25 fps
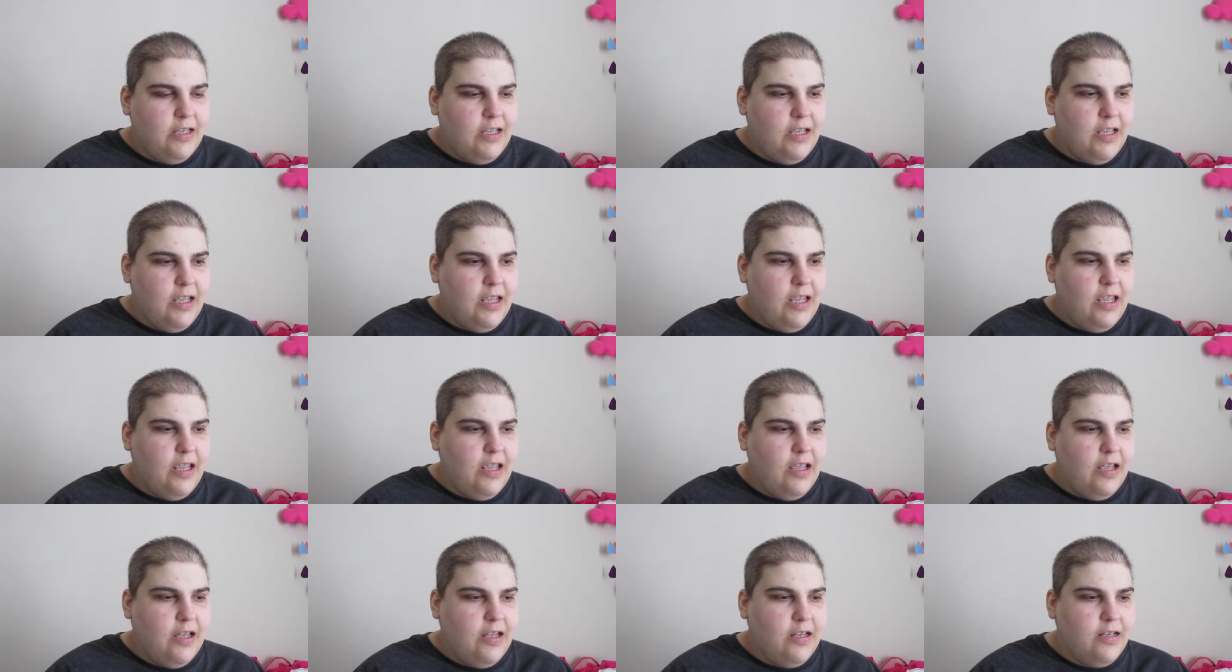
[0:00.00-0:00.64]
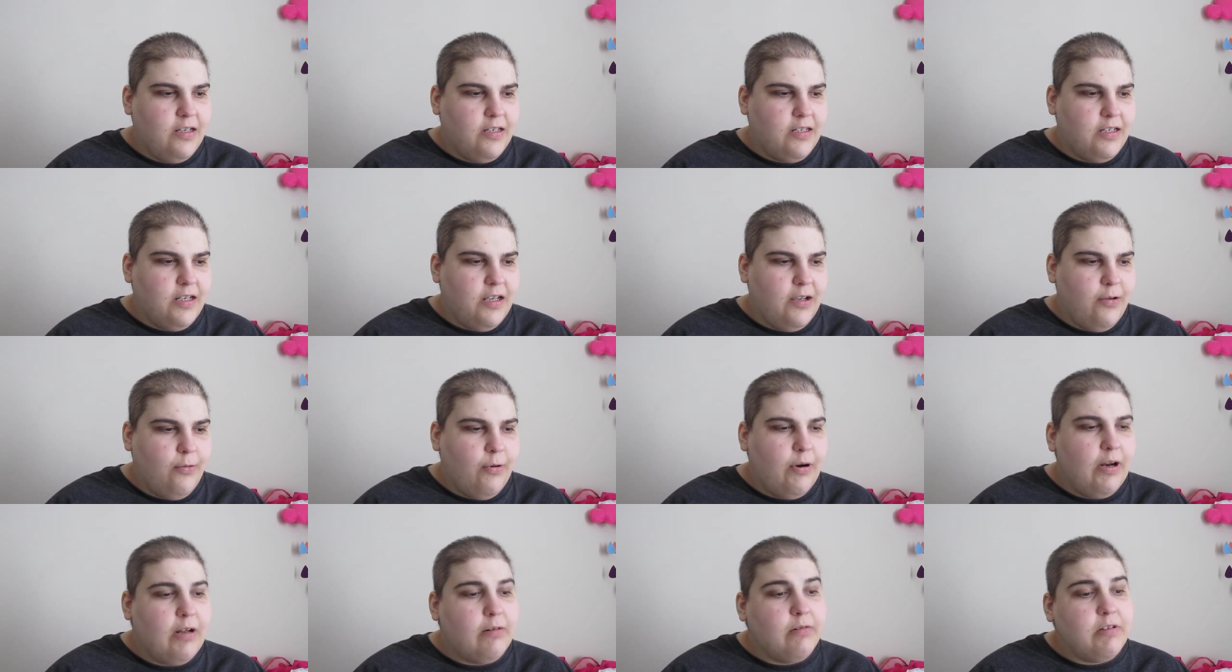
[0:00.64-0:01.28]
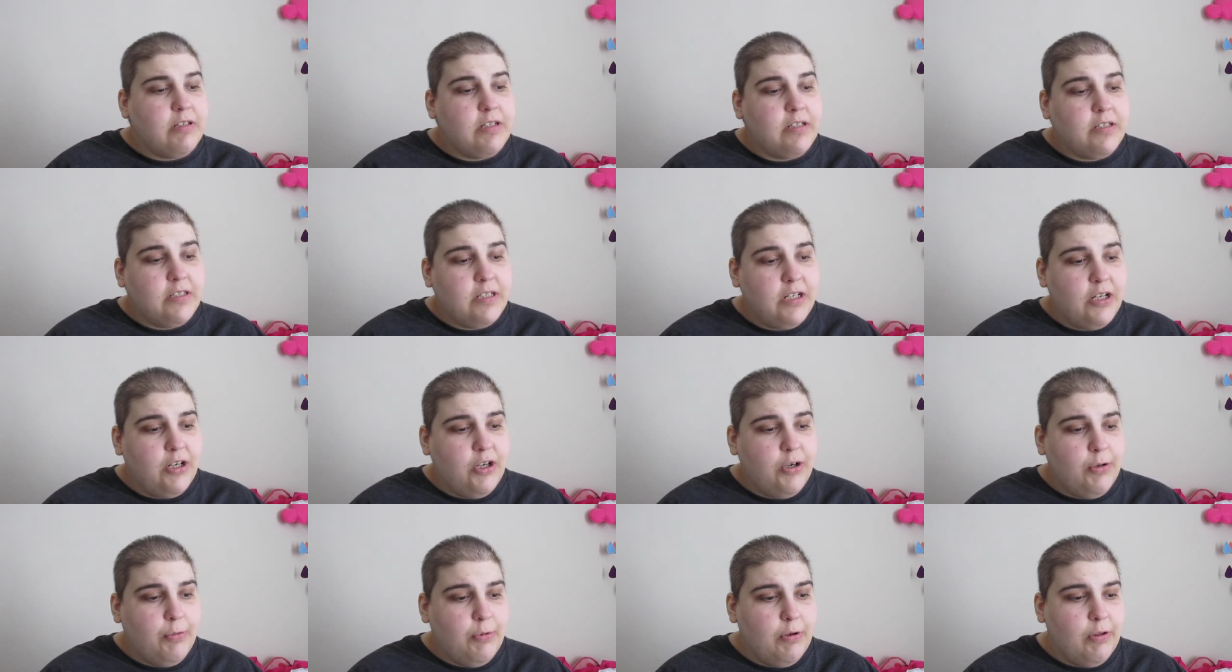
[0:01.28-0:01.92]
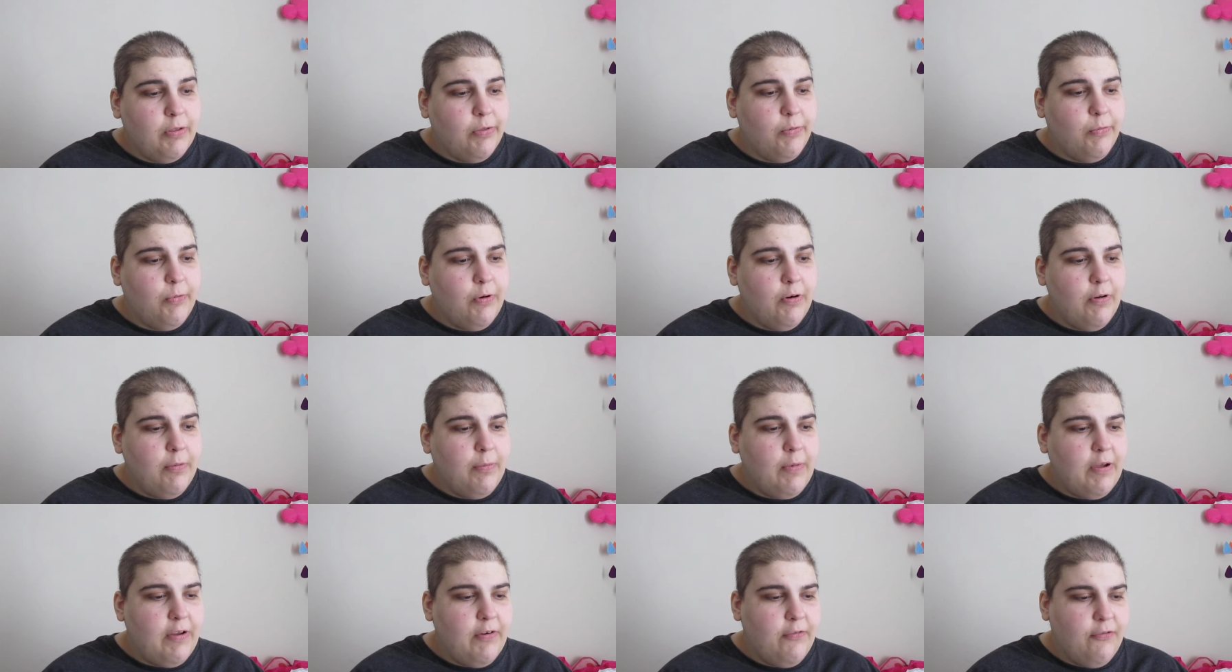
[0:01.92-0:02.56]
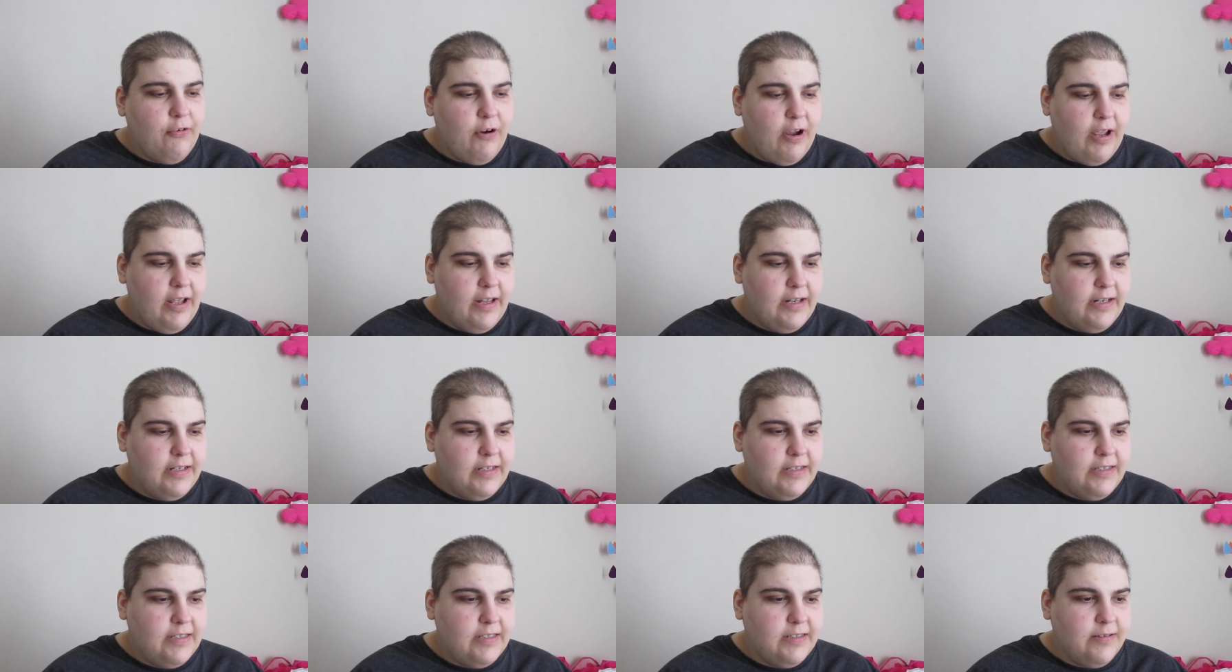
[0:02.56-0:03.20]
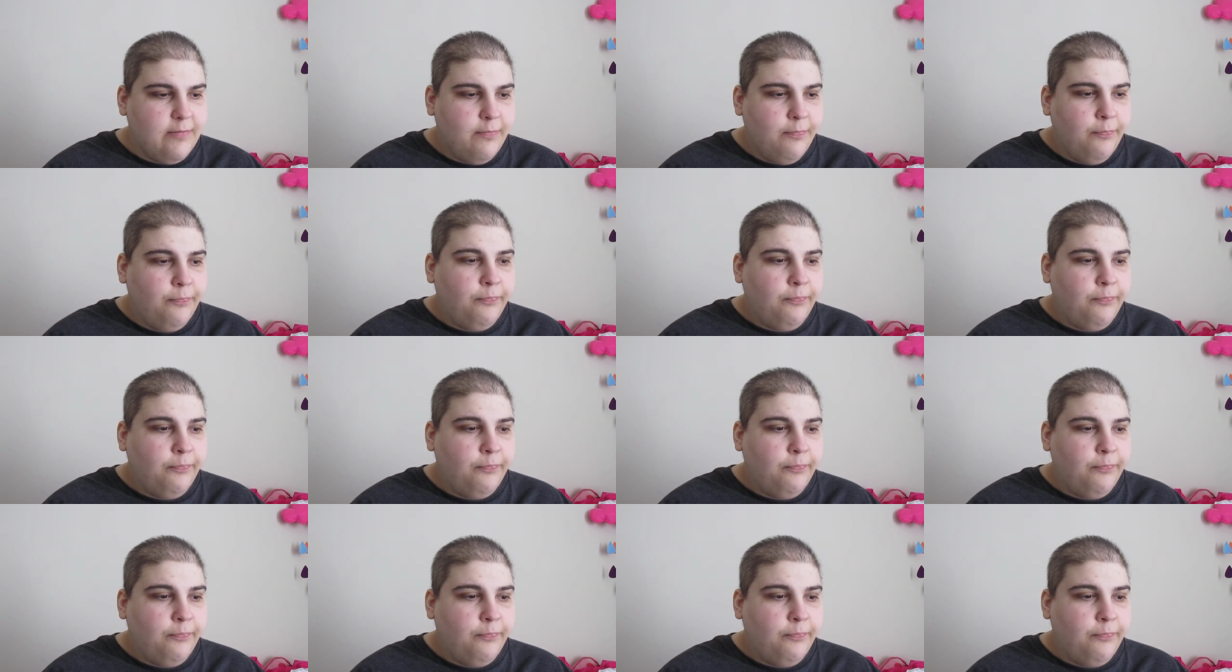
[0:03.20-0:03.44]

And I went out to dinner with one of my friends.